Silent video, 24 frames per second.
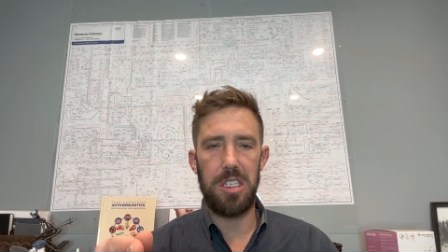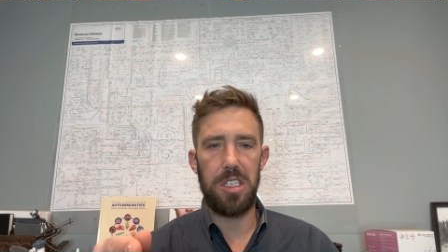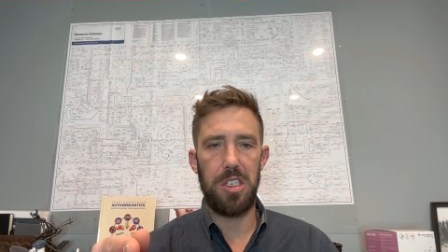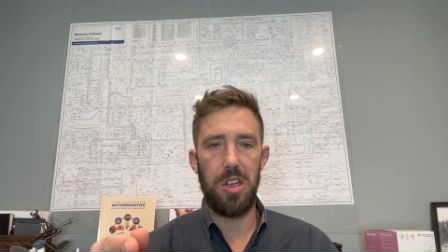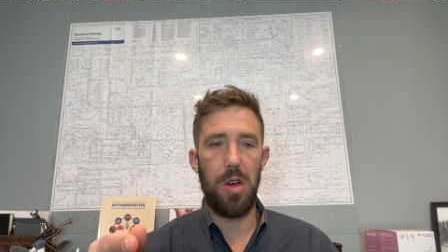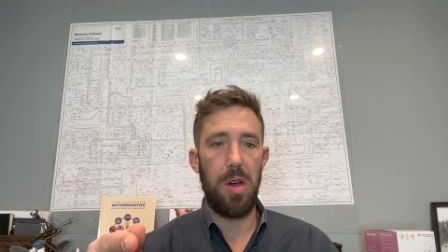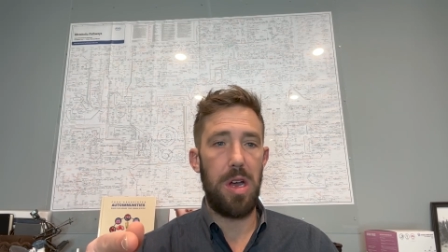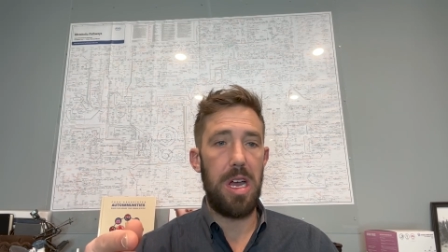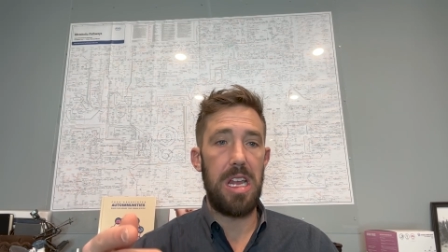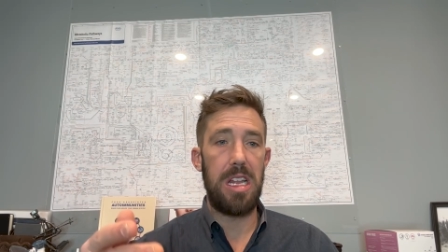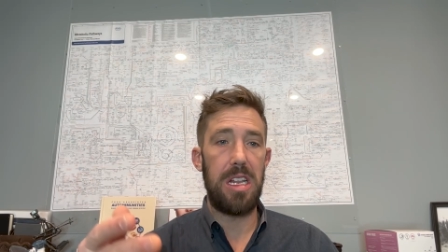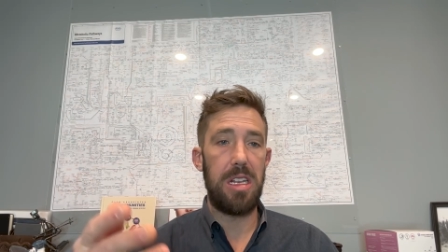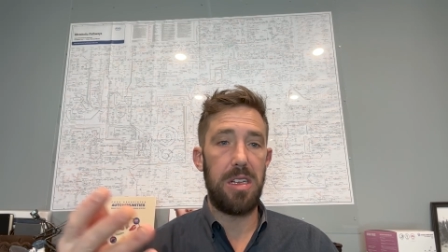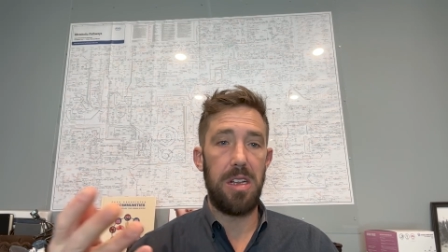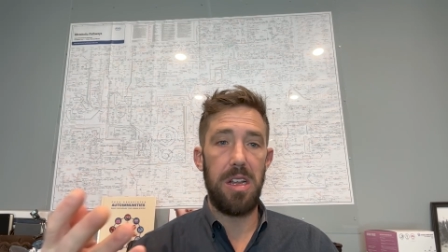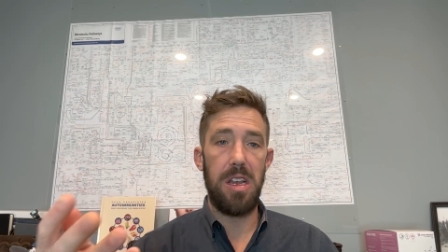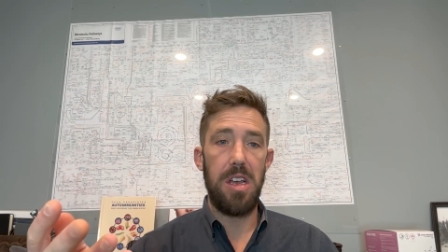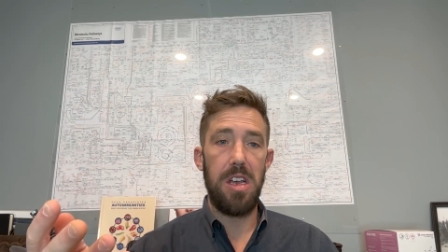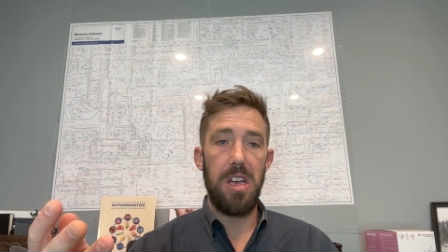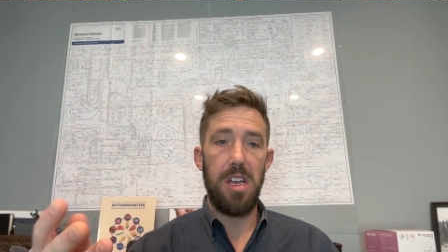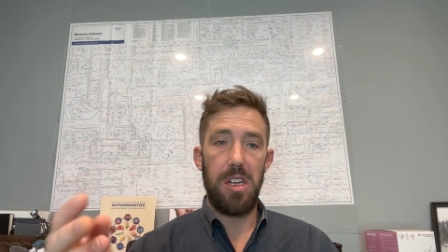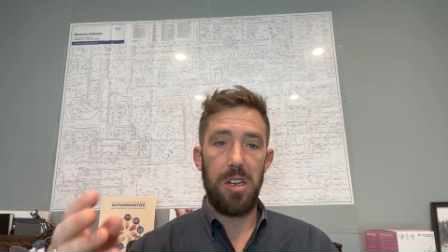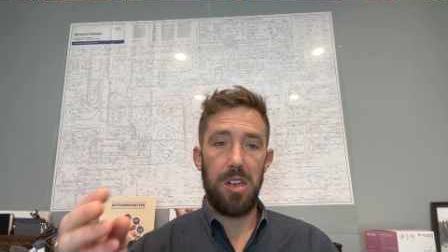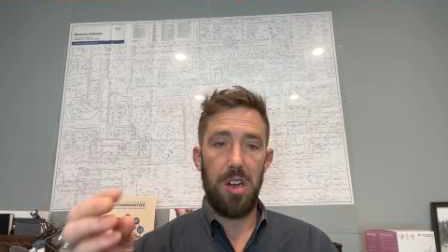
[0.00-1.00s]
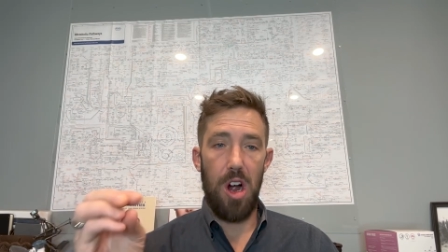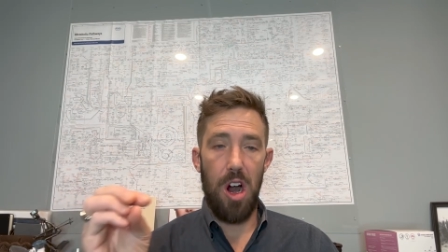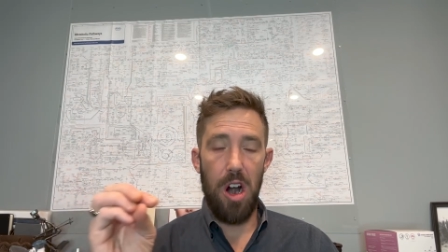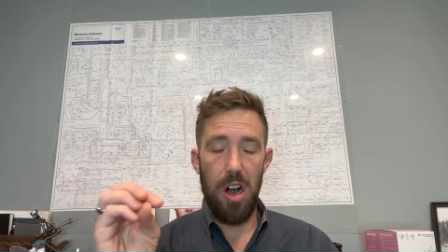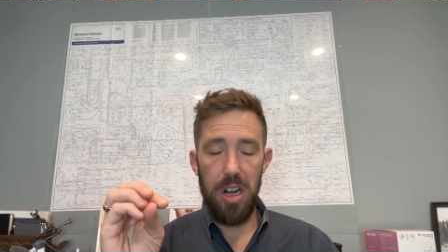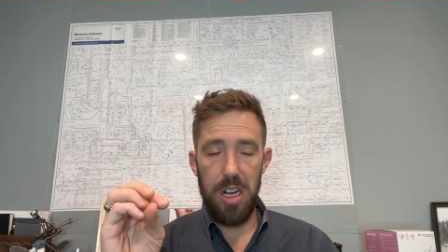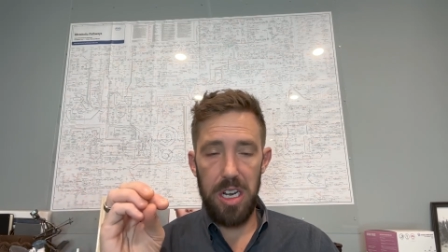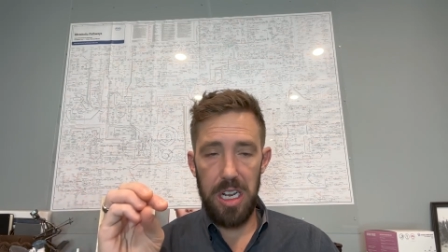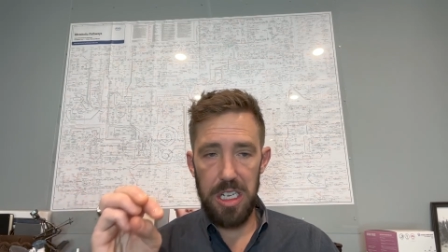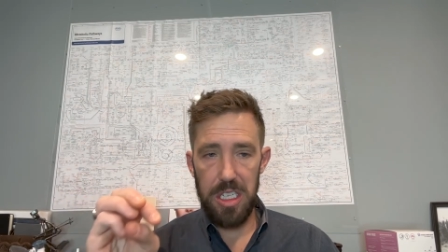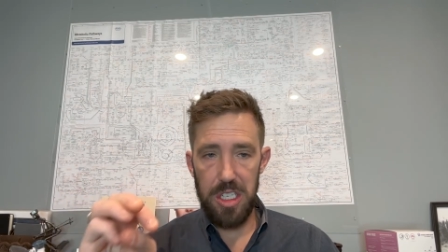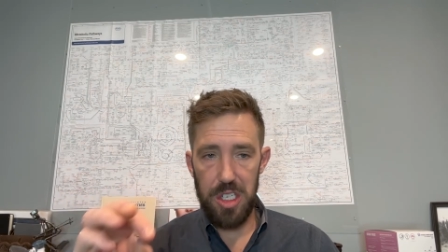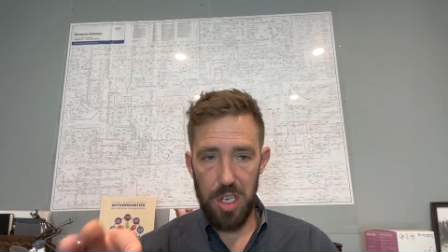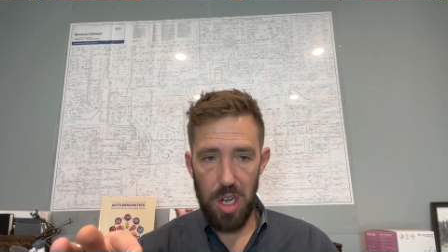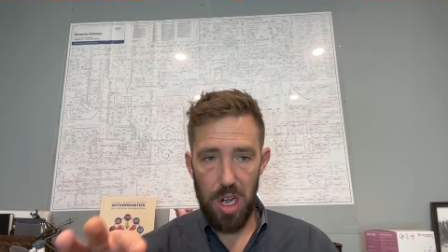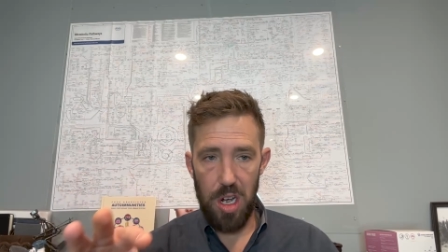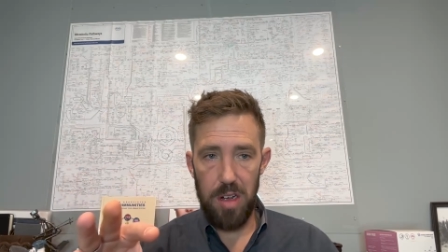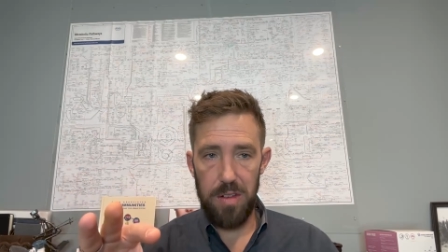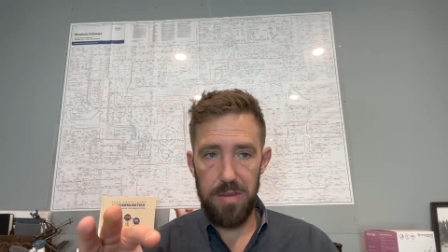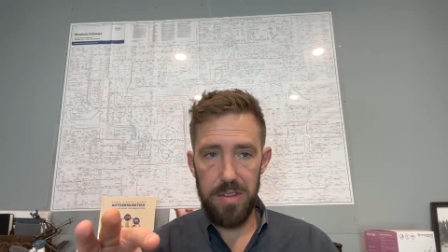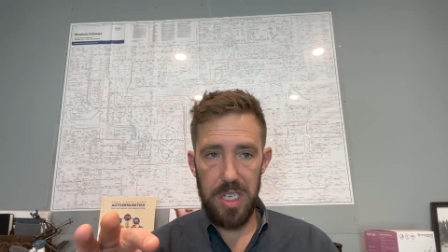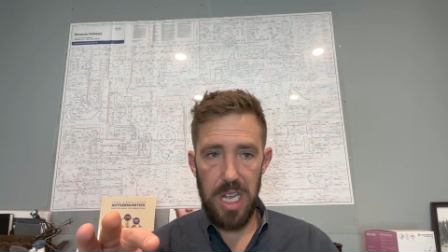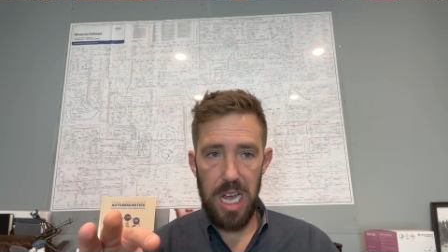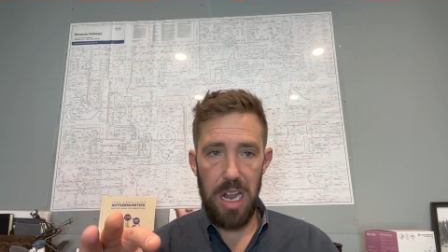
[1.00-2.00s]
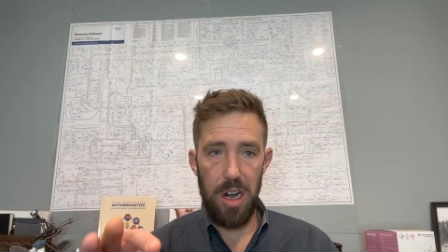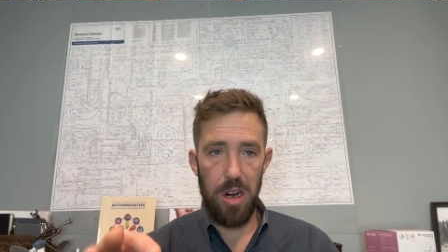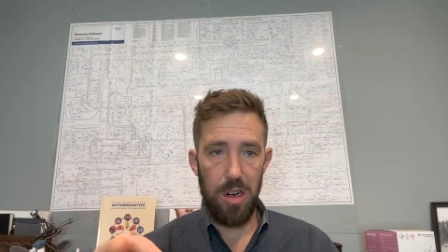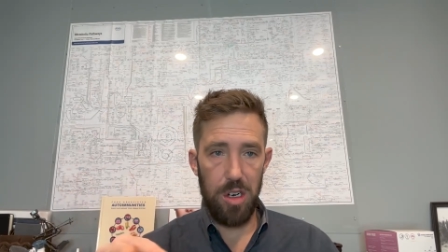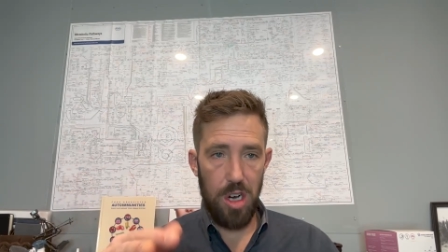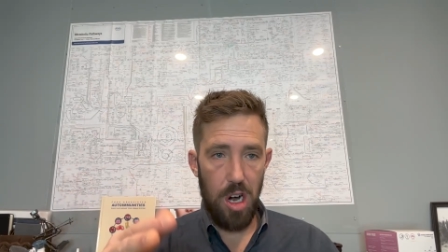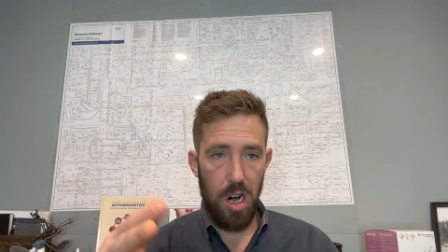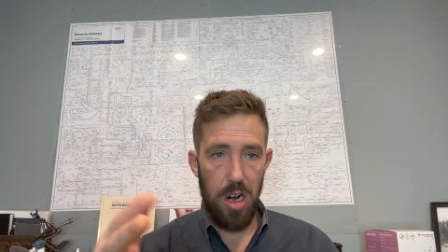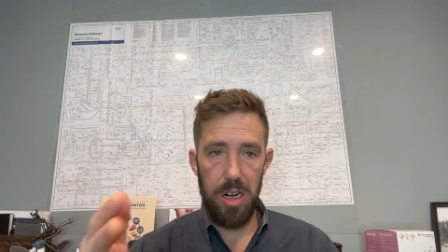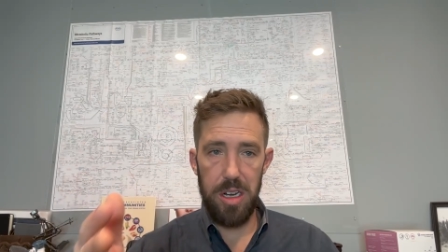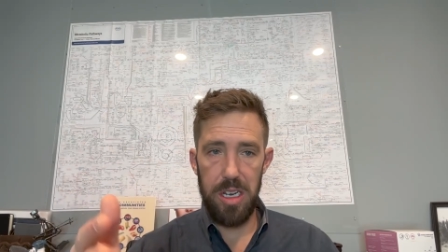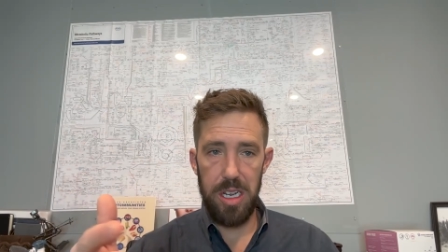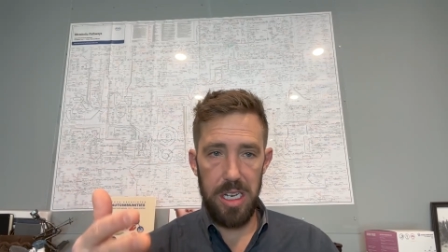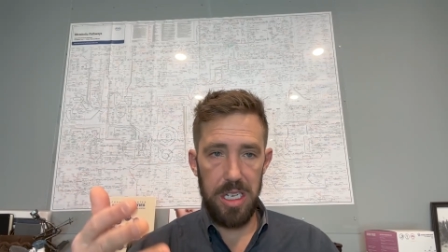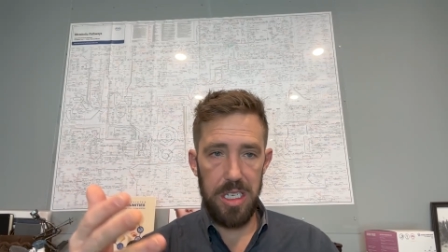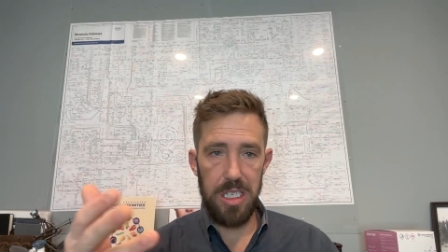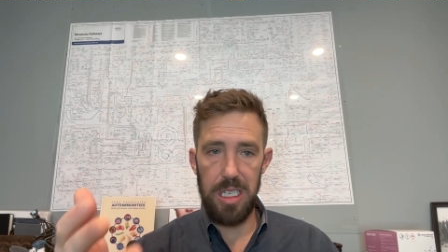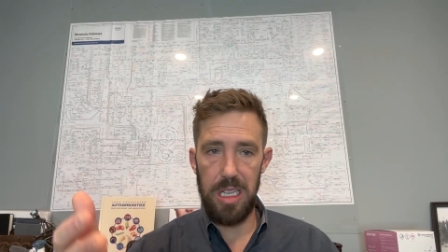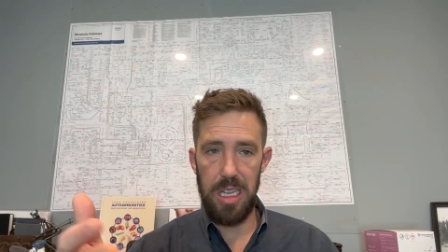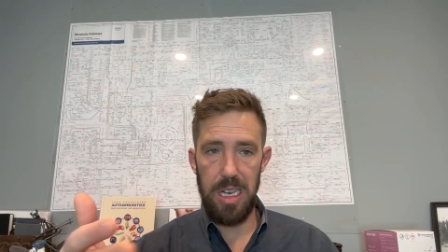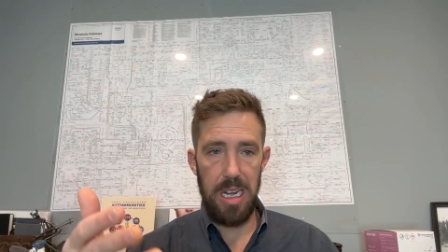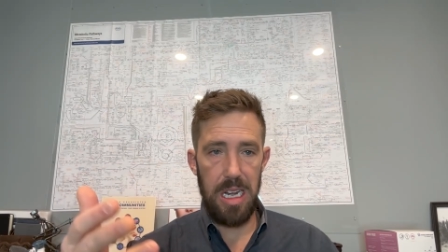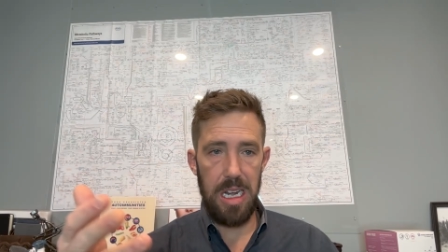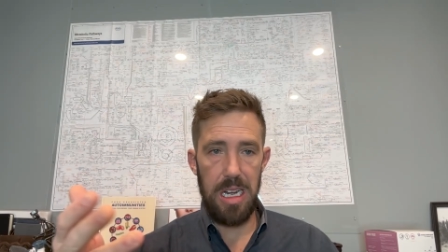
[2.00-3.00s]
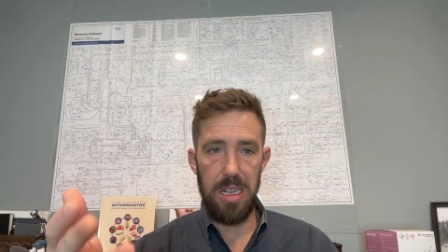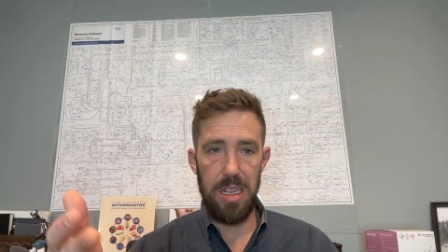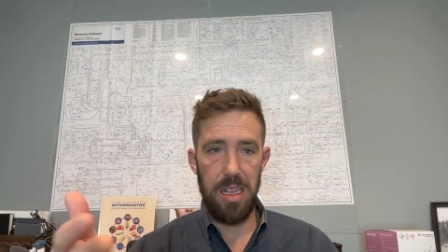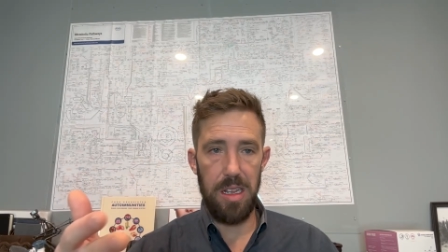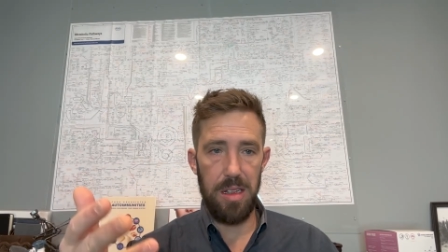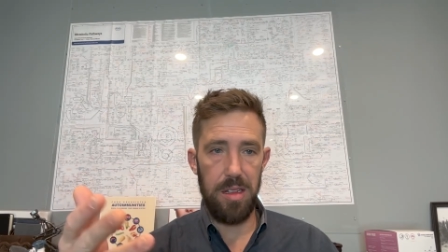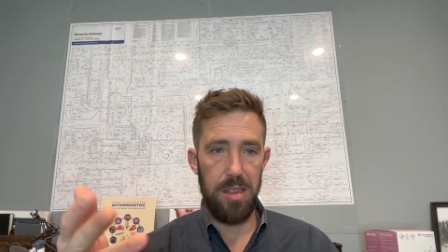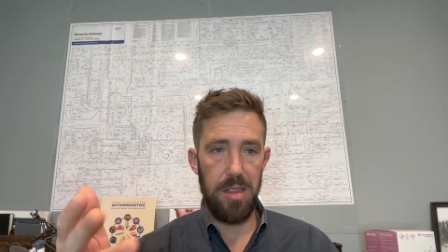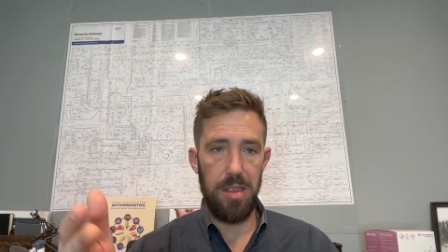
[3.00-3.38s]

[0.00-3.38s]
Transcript: So and carnitine solves that, or carnitine is the the,